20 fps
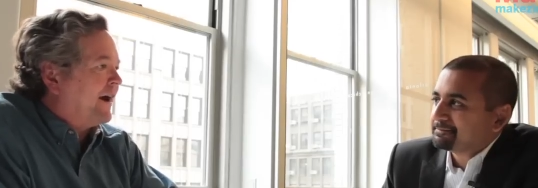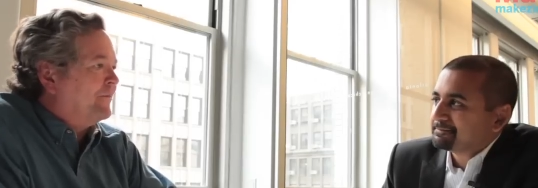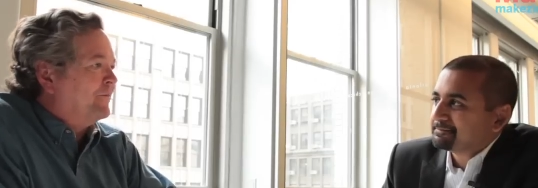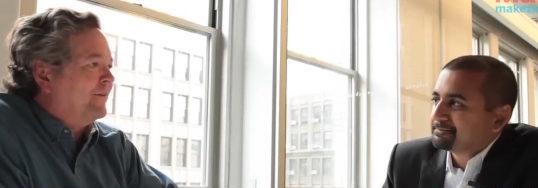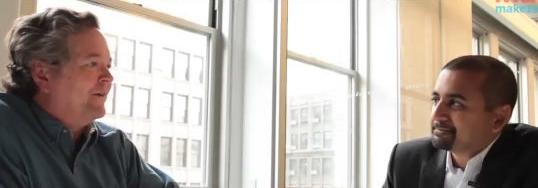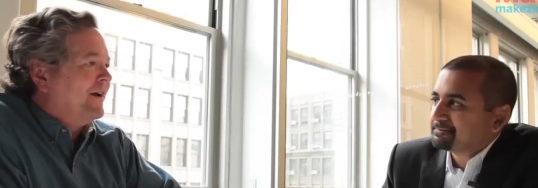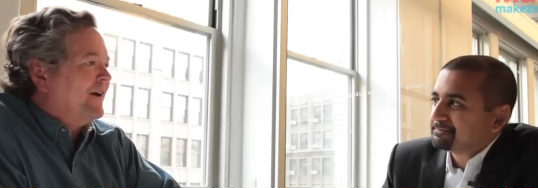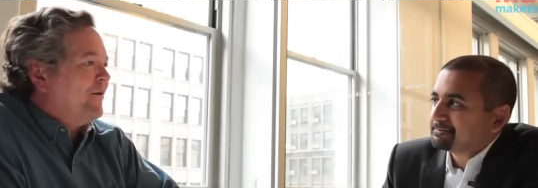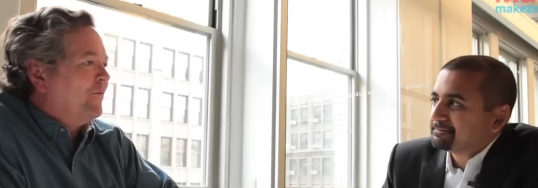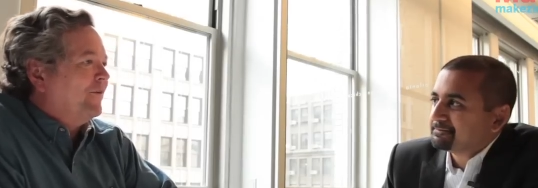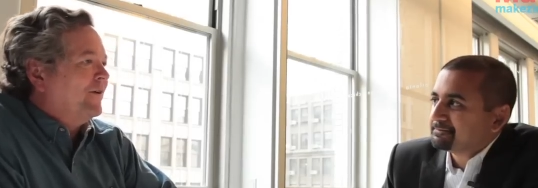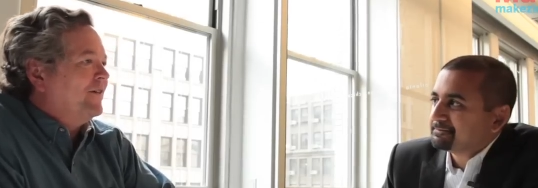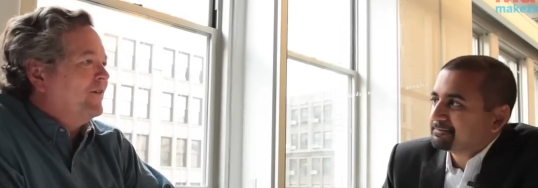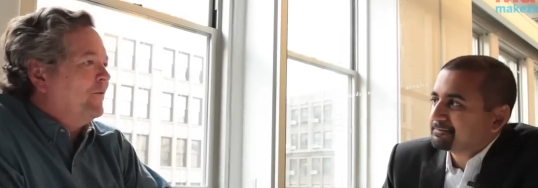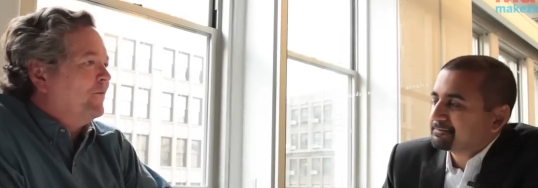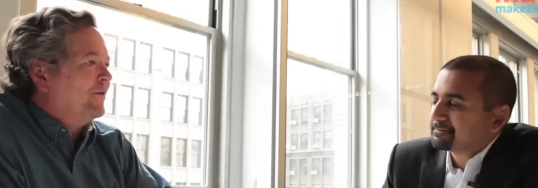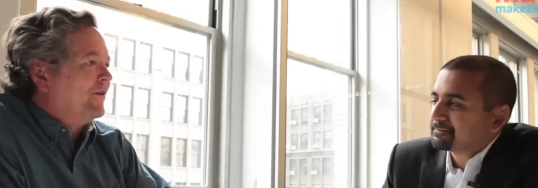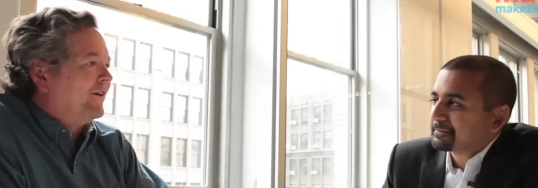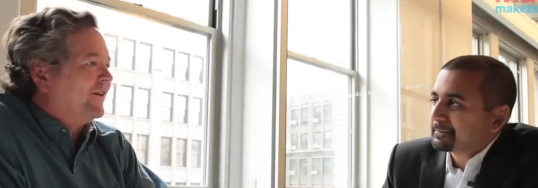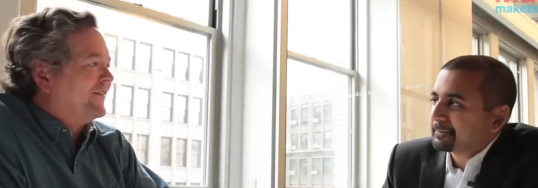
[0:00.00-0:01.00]
Speaker 1: I'm one of
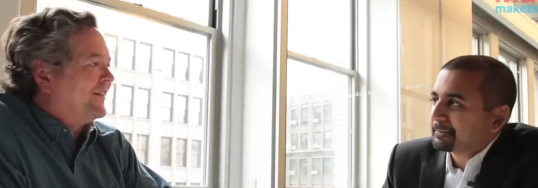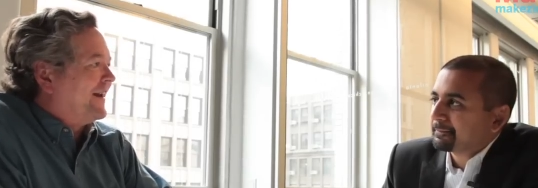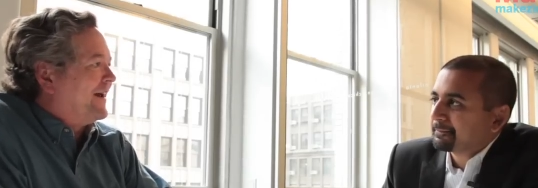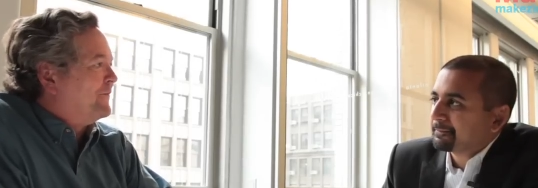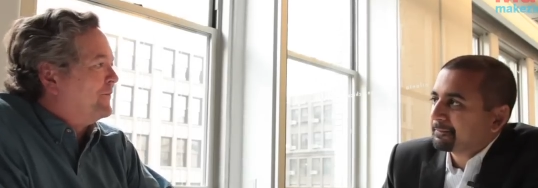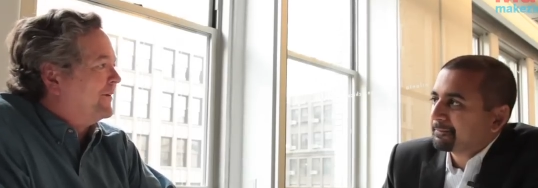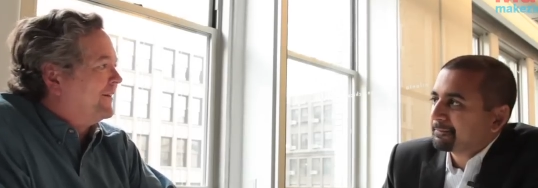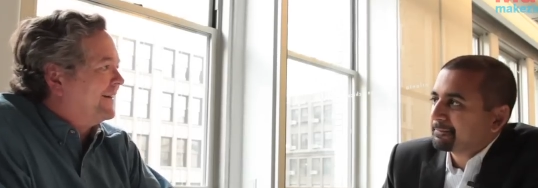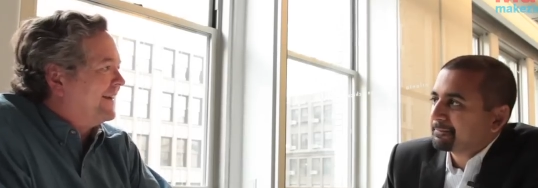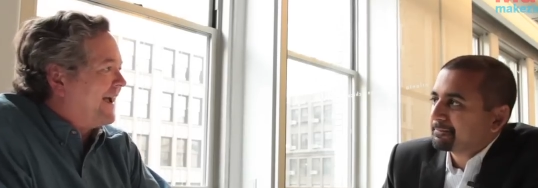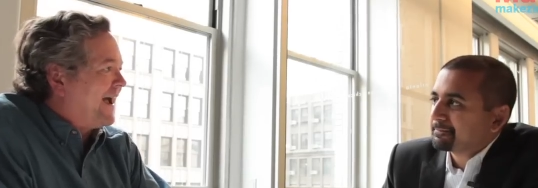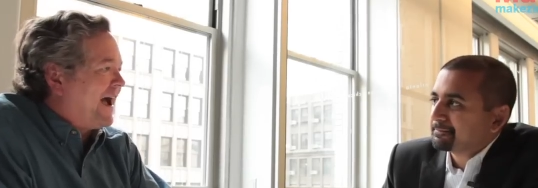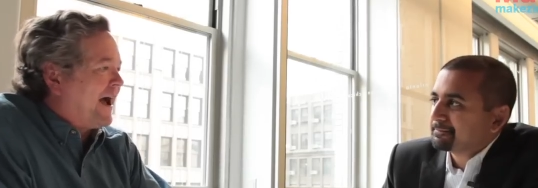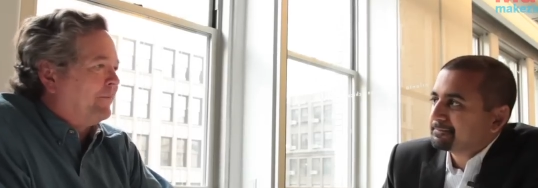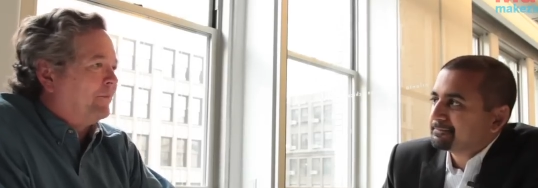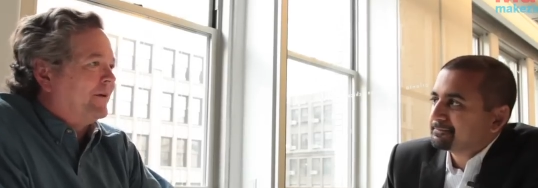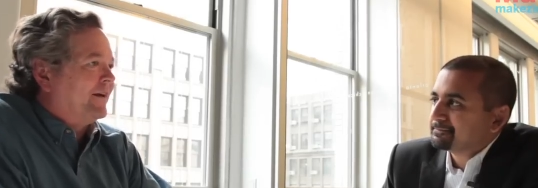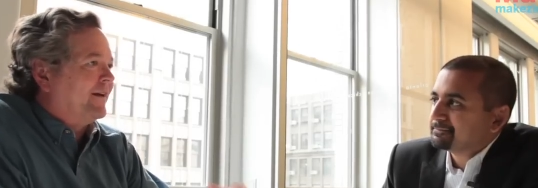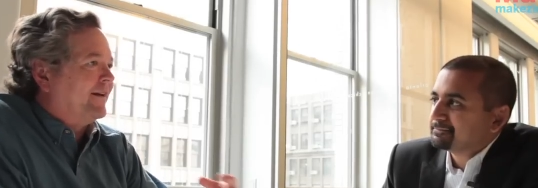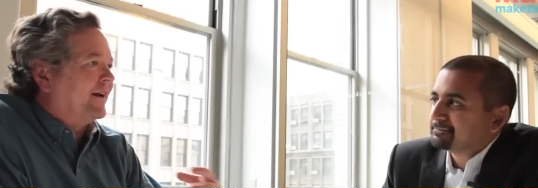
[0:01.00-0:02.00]
the words that I'm really
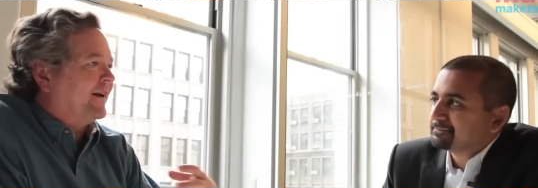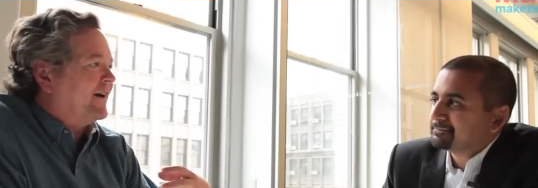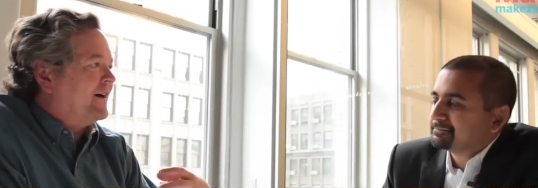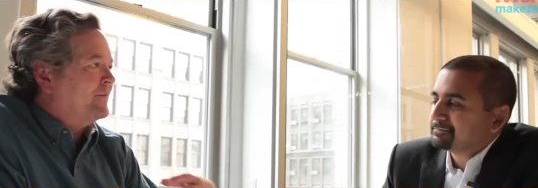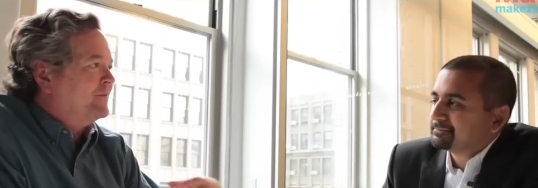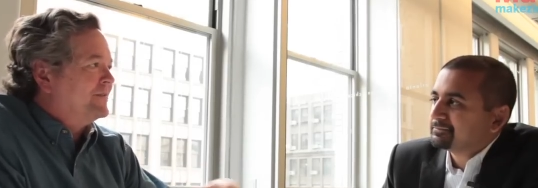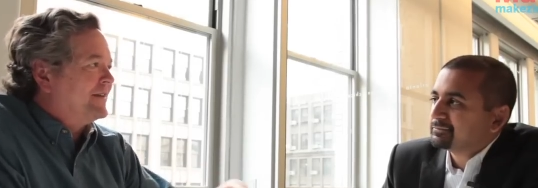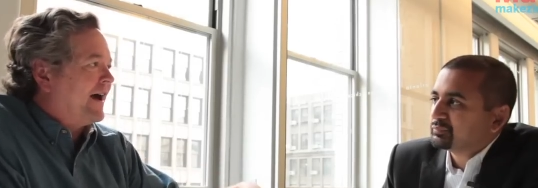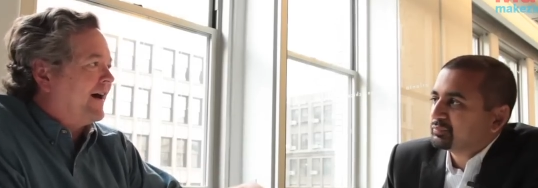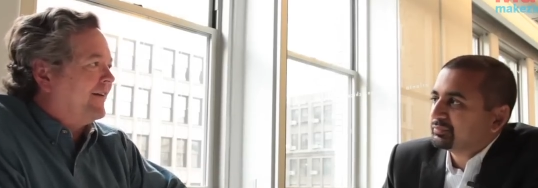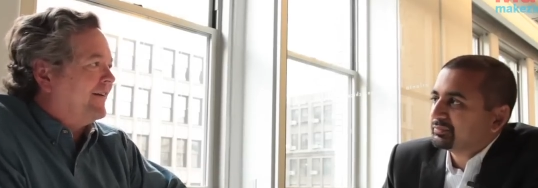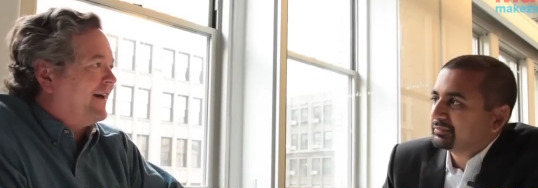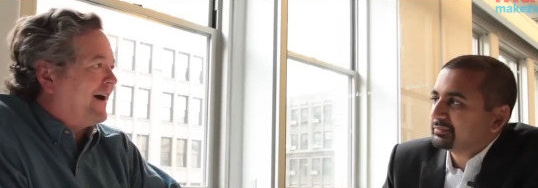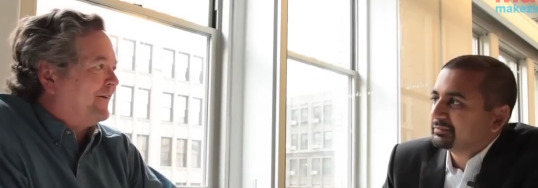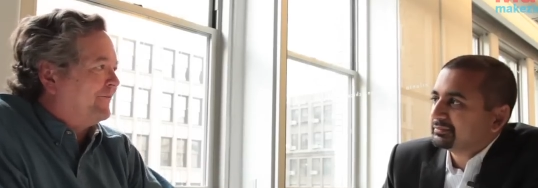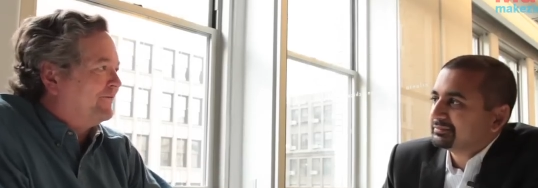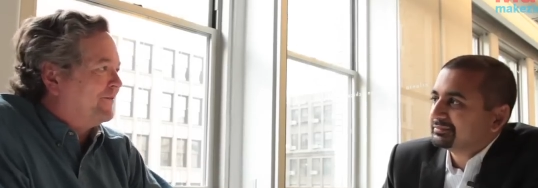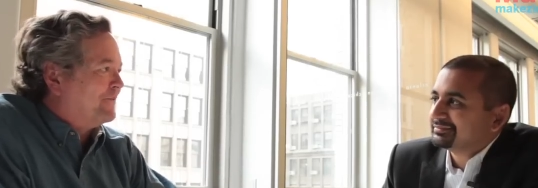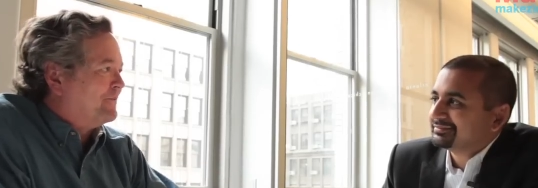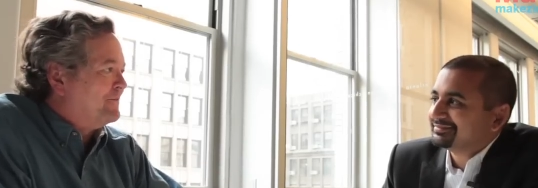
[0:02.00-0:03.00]
happy, and it comes out
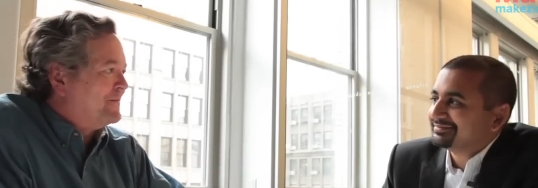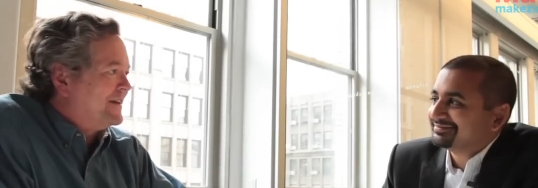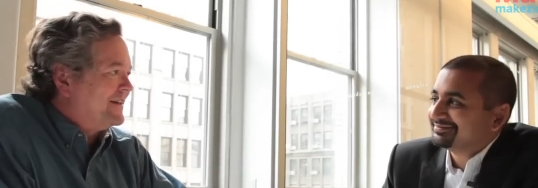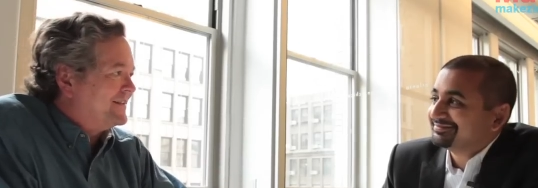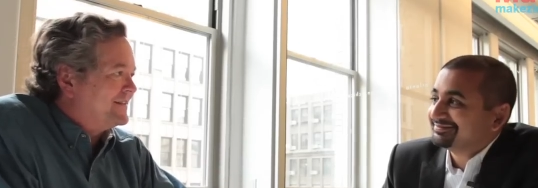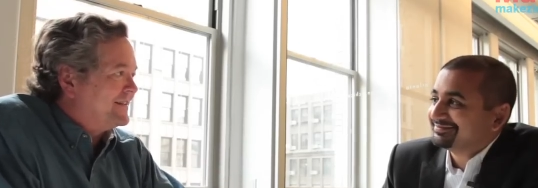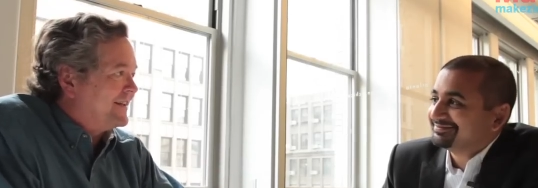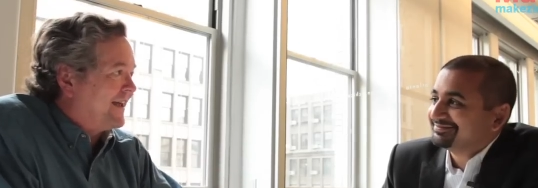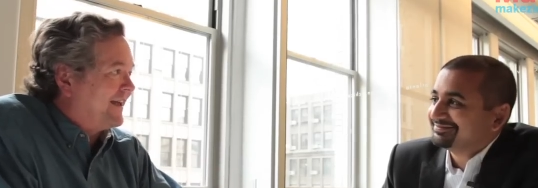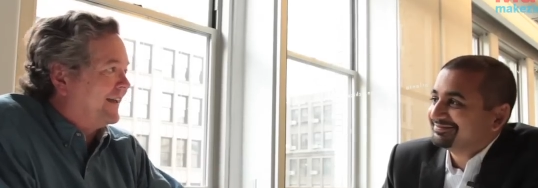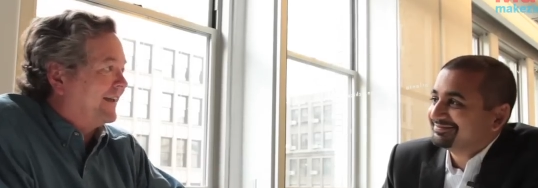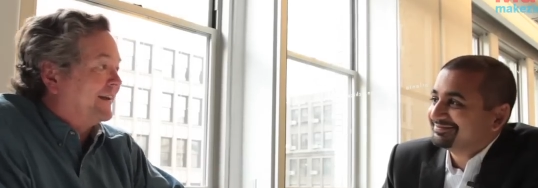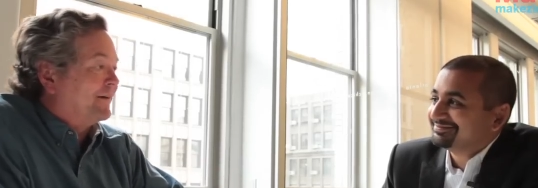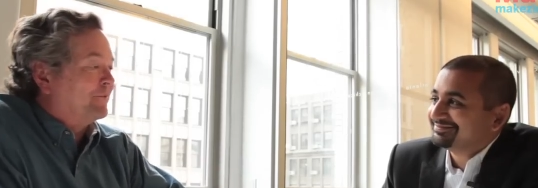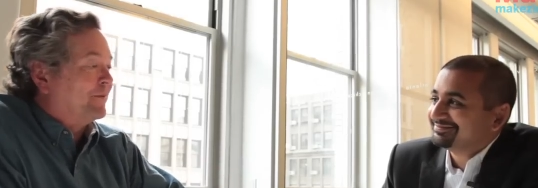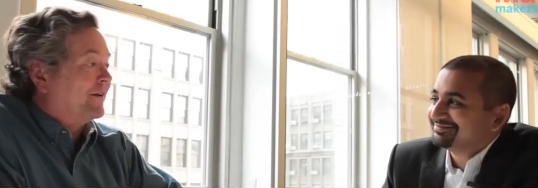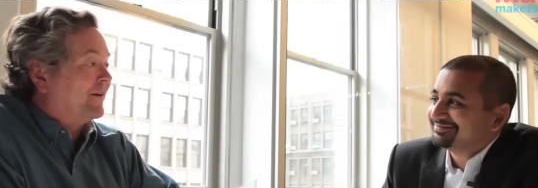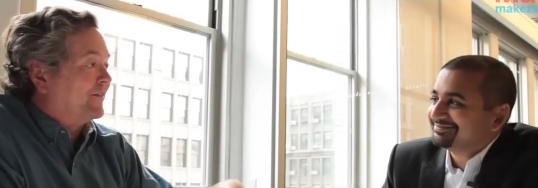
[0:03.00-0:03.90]
not from me saying it,